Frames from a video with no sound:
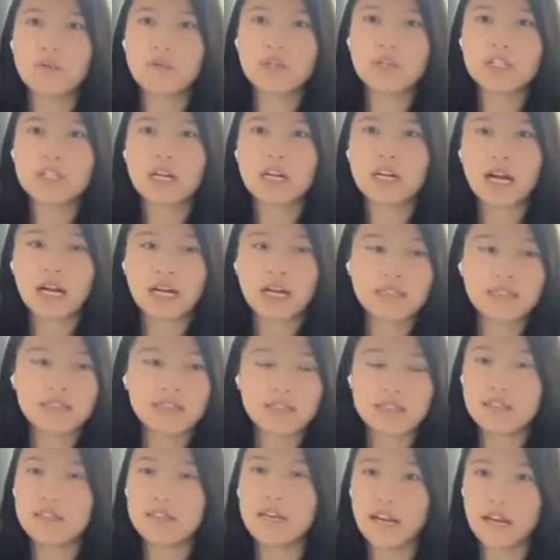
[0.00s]
which I
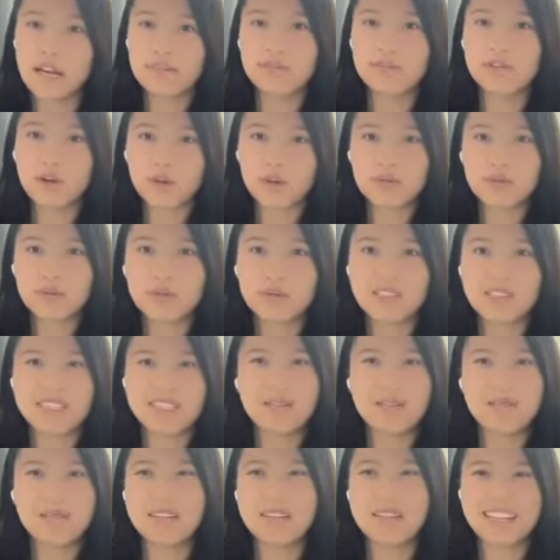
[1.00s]
didn't have the
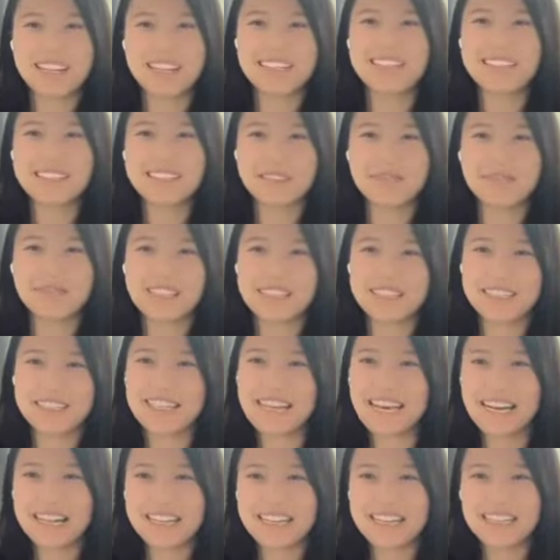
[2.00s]
opportunity because of this
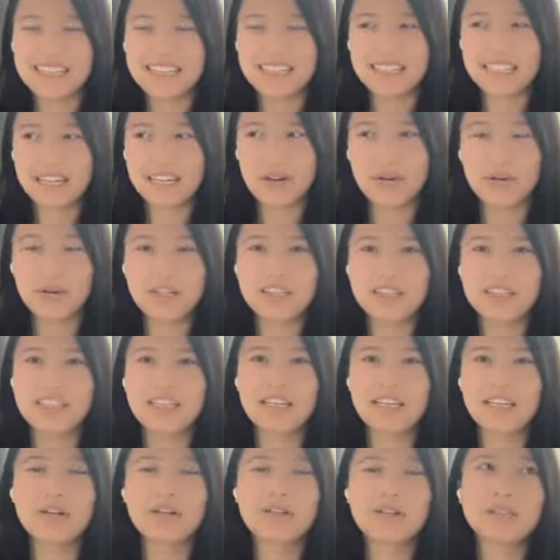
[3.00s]
lacking language
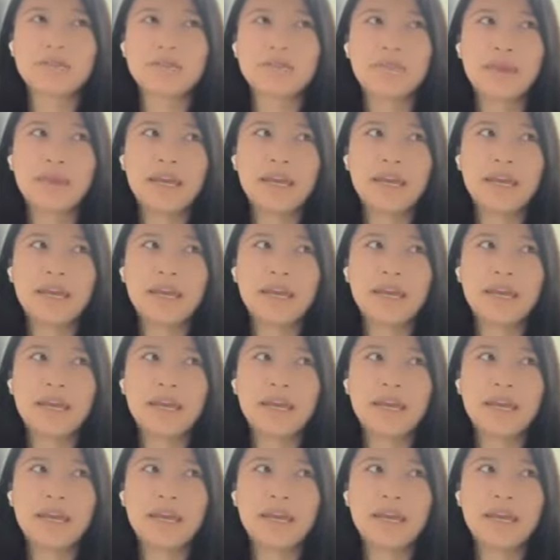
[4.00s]
skills.